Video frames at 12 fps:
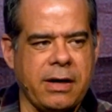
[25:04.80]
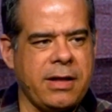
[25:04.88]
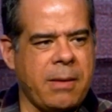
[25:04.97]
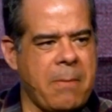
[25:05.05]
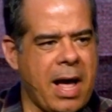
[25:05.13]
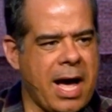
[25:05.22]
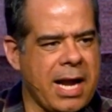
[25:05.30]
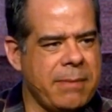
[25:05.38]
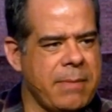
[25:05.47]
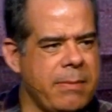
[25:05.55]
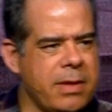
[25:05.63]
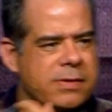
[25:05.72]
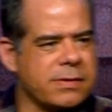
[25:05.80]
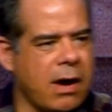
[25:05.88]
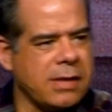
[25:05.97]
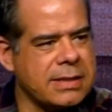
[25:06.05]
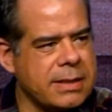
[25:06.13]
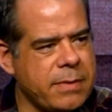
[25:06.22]
in their mind and maybe that's
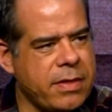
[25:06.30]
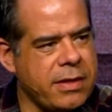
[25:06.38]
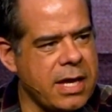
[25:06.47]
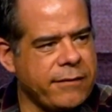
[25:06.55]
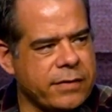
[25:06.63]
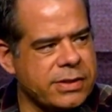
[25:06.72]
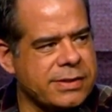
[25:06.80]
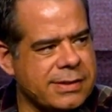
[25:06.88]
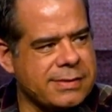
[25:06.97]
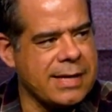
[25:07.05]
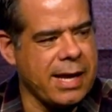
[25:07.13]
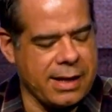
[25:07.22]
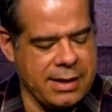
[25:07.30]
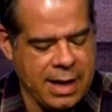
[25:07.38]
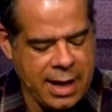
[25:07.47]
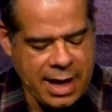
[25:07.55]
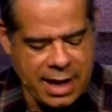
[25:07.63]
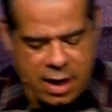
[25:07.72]
causing them to think for just a second
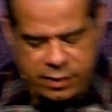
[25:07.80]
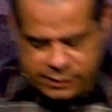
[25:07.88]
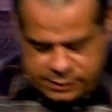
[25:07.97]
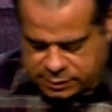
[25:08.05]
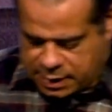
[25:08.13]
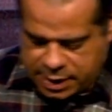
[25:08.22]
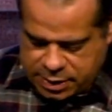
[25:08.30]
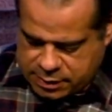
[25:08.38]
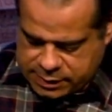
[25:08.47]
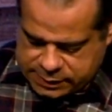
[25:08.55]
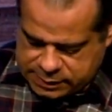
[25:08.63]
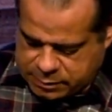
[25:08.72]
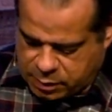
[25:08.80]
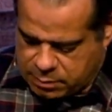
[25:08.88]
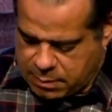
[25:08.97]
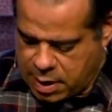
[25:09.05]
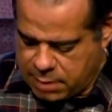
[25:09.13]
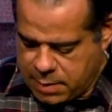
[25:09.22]
and others are like no this is more
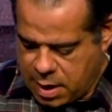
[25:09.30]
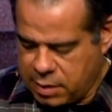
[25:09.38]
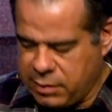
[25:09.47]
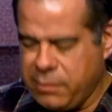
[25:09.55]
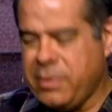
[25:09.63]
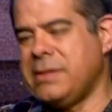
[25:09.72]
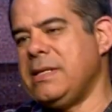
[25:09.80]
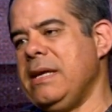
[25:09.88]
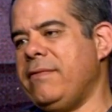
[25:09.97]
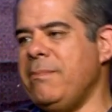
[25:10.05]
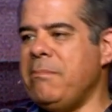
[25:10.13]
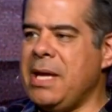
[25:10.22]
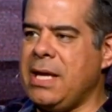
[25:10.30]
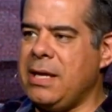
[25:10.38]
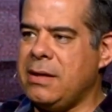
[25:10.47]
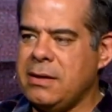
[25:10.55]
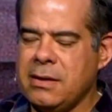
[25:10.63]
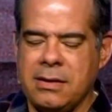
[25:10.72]
mockery what does it even
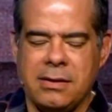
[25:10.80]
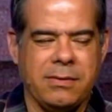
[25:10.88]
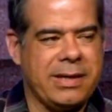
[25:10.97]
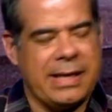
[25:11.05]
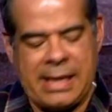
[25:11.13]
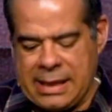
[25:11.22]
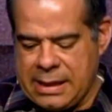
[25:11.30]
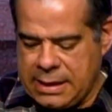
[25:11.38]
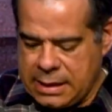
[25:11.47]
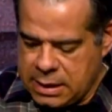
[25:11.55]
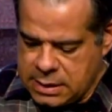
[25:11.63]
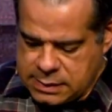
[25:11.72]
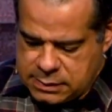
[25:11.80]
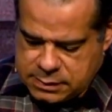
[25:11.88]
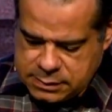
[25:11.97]
mean what an idiot